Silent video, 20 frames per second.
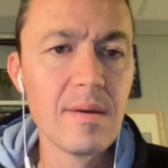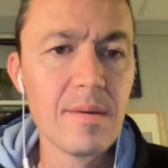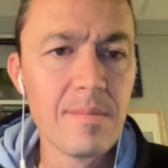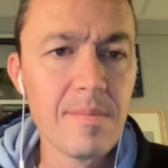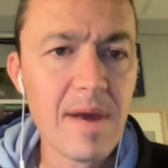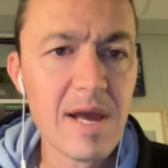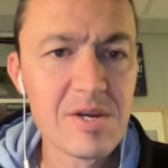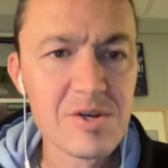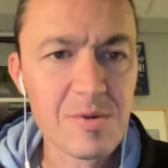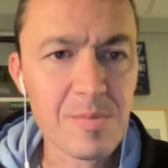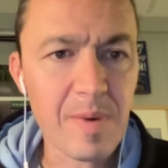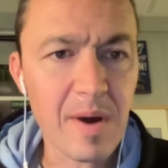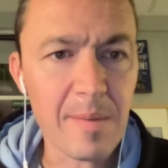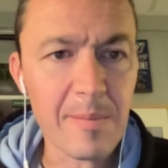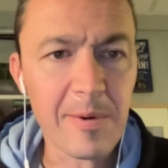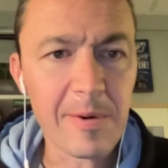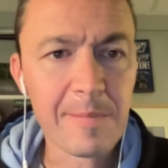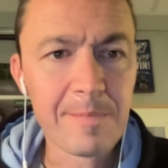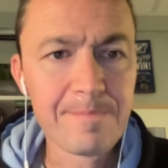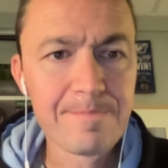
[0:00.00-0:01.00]
Major
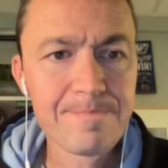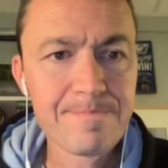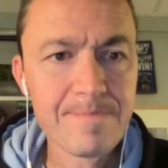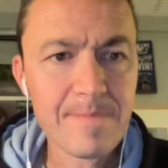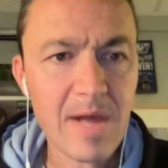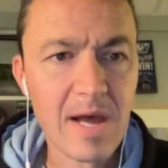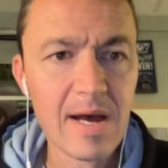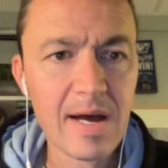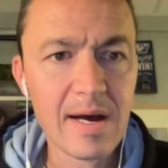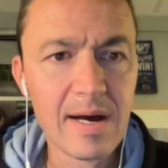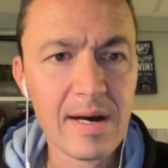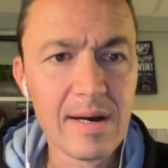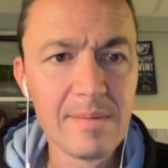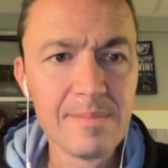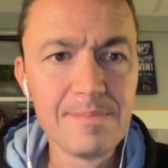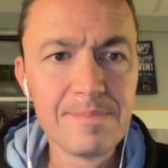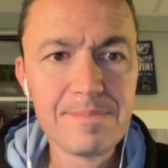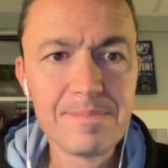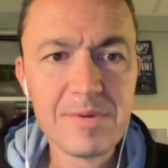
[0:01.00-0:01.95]
bummer. Um,